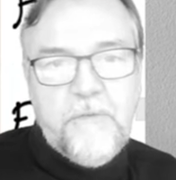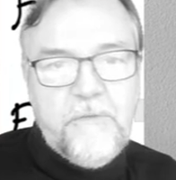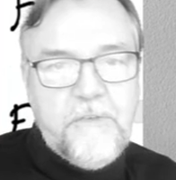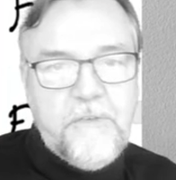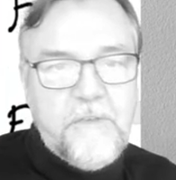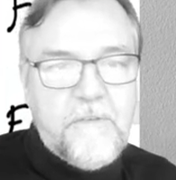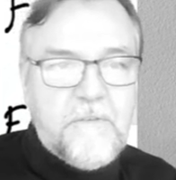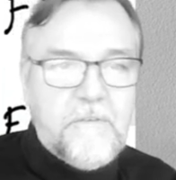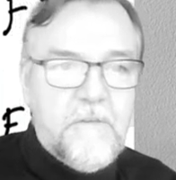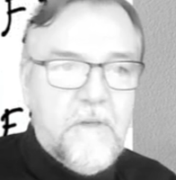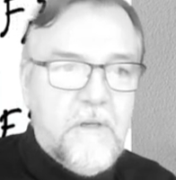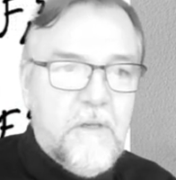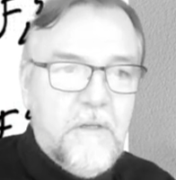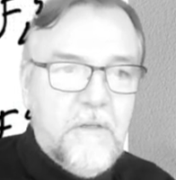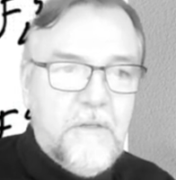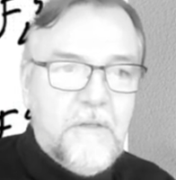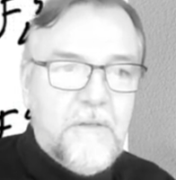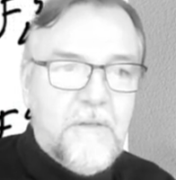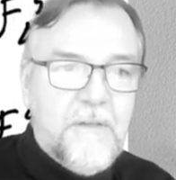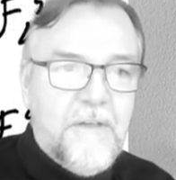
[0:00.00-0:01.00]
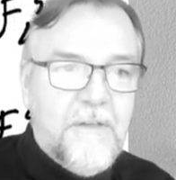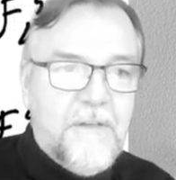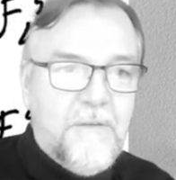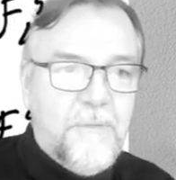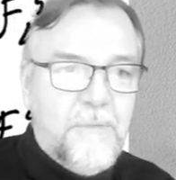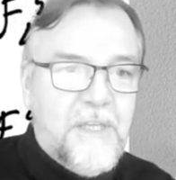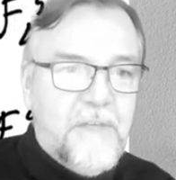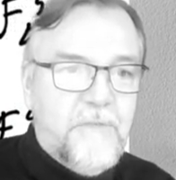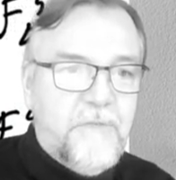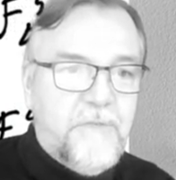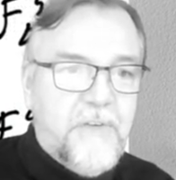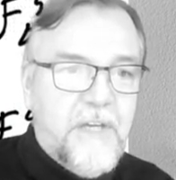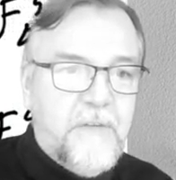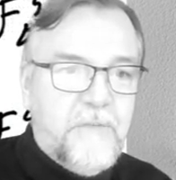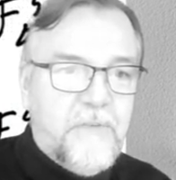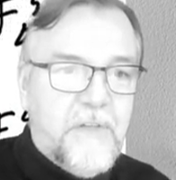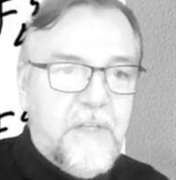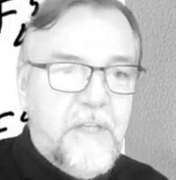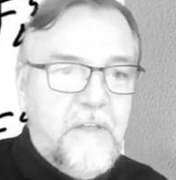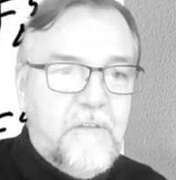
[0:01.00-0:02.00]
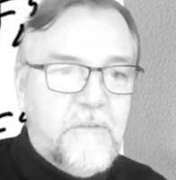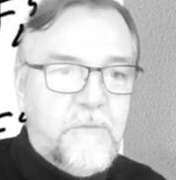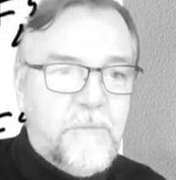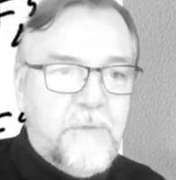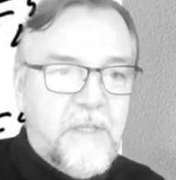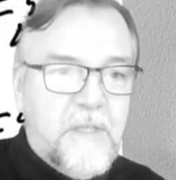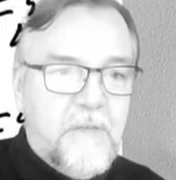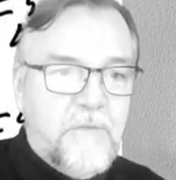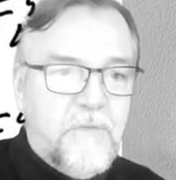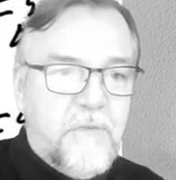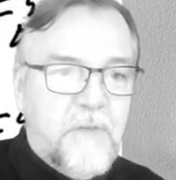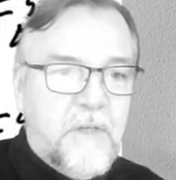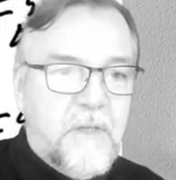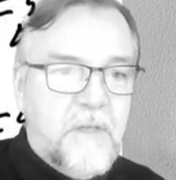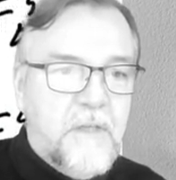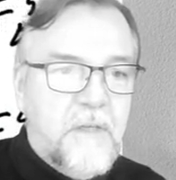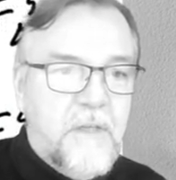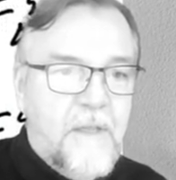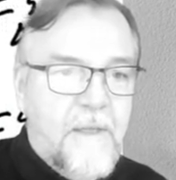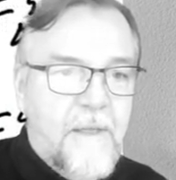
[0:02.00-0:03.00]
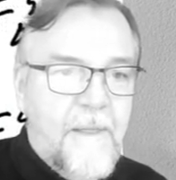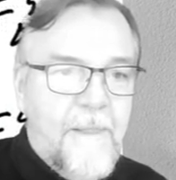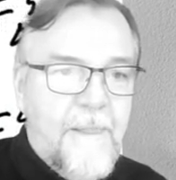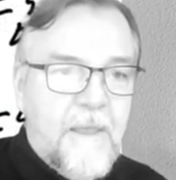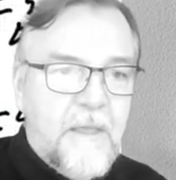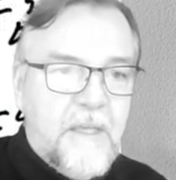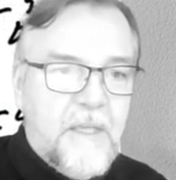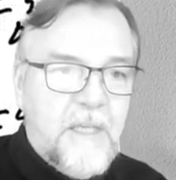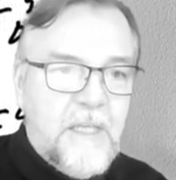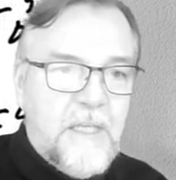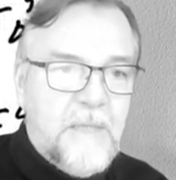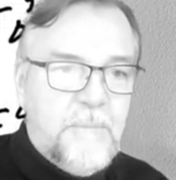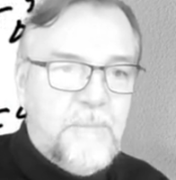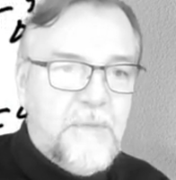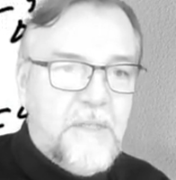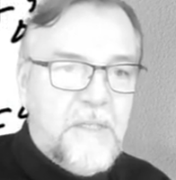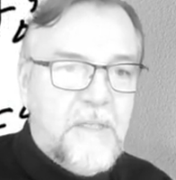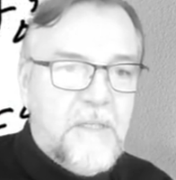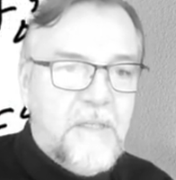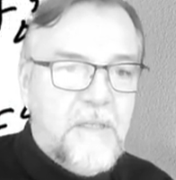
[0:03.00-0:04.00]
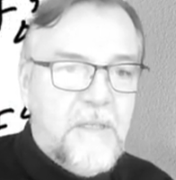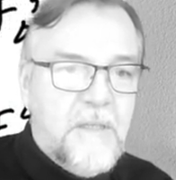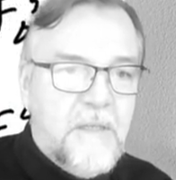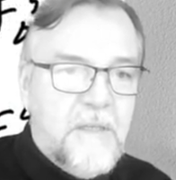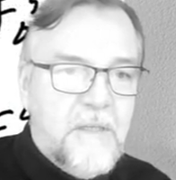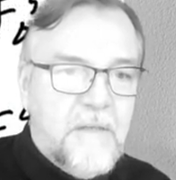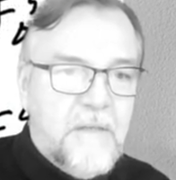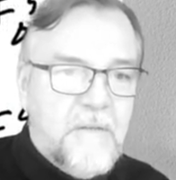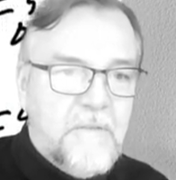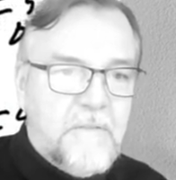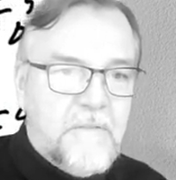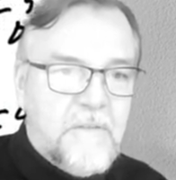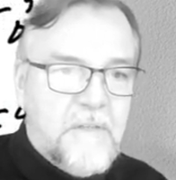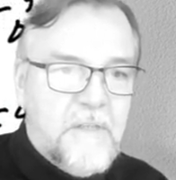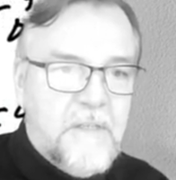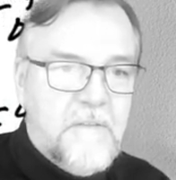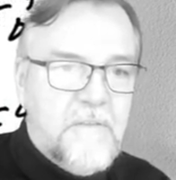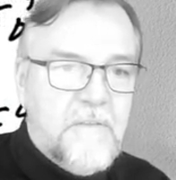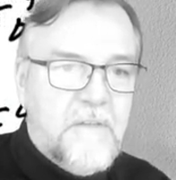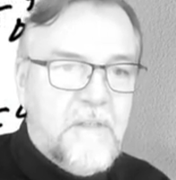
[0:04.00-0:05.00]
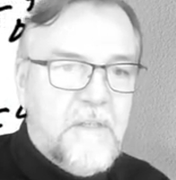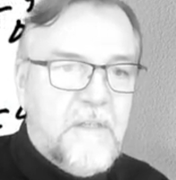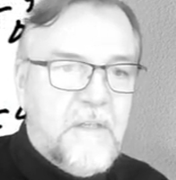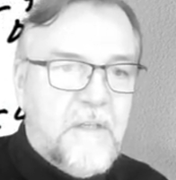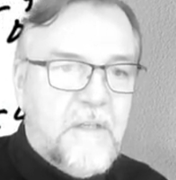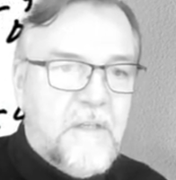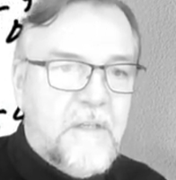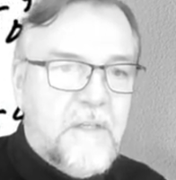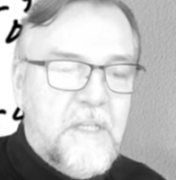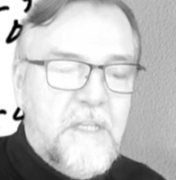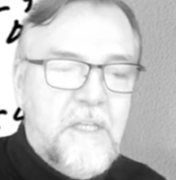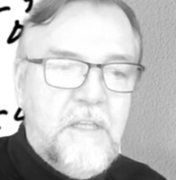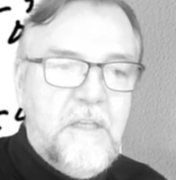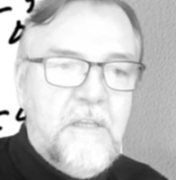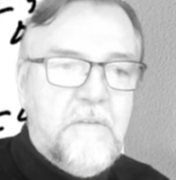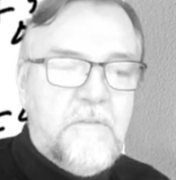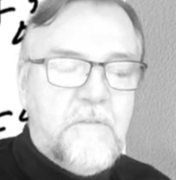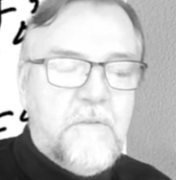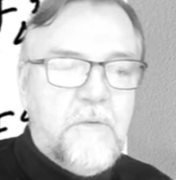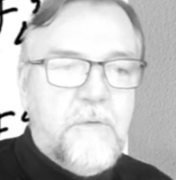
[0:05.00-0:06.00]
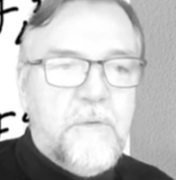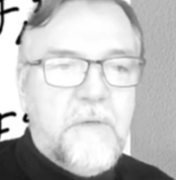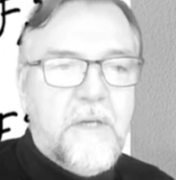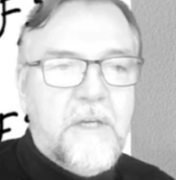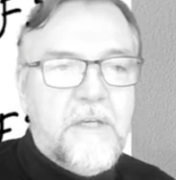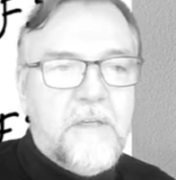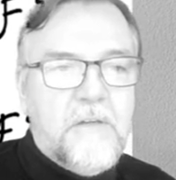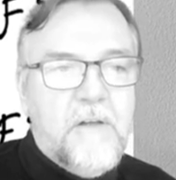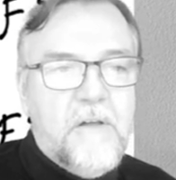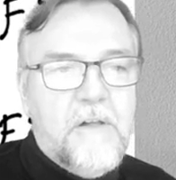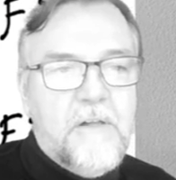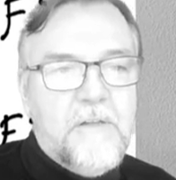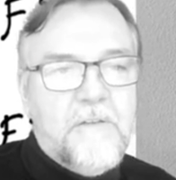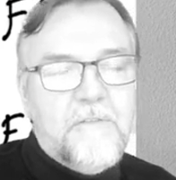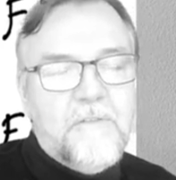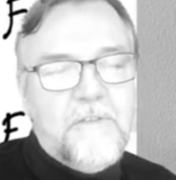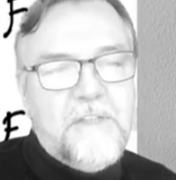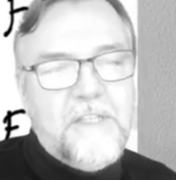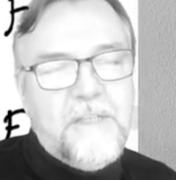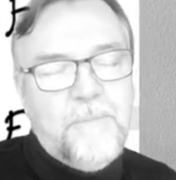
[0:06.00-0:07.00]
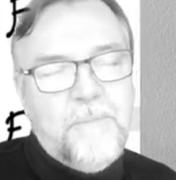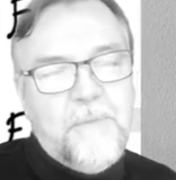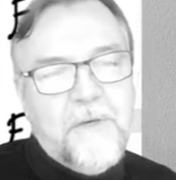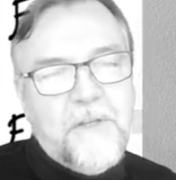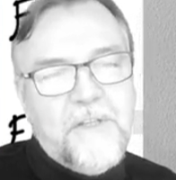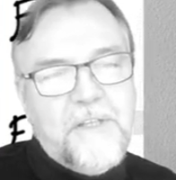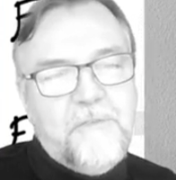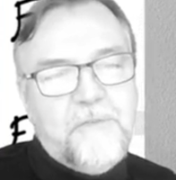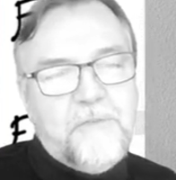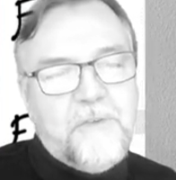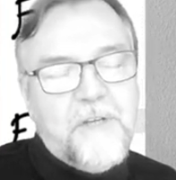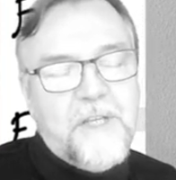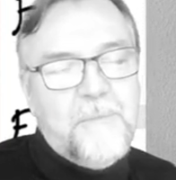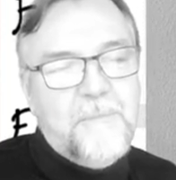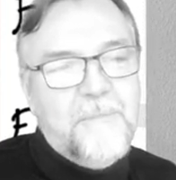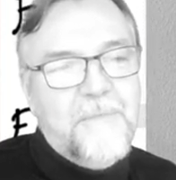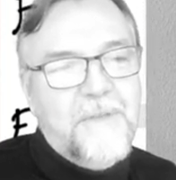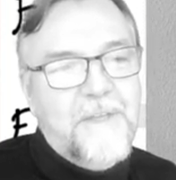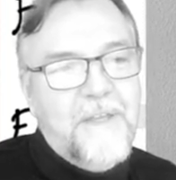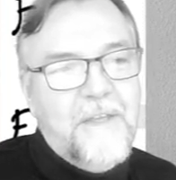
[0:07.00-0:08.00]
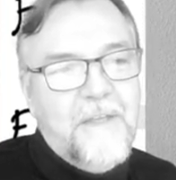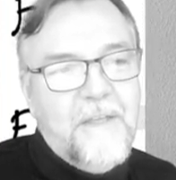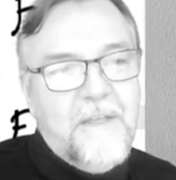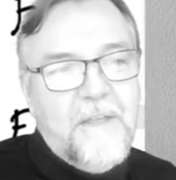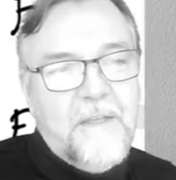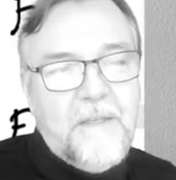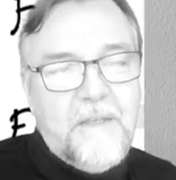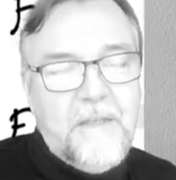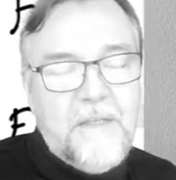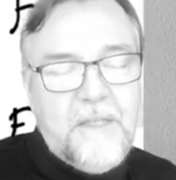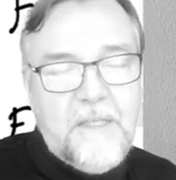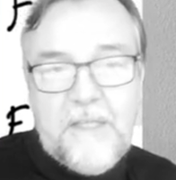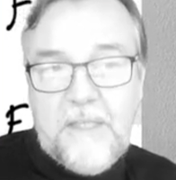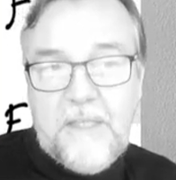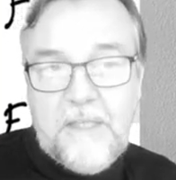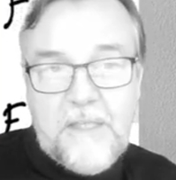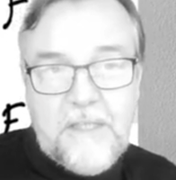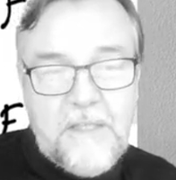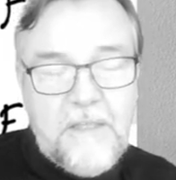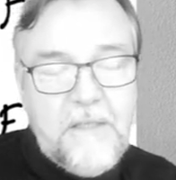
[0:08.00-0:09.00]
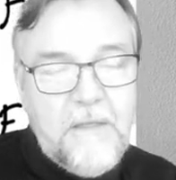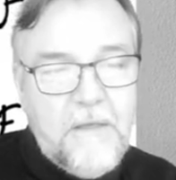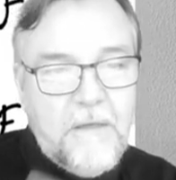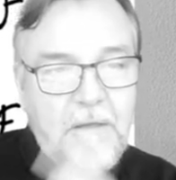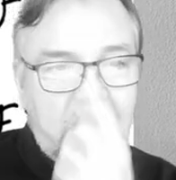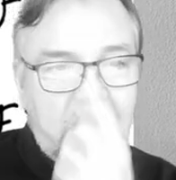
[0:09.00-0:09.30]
of this dog. We have 5 links. We have A, B, C, D, and E. So I called the body frame E.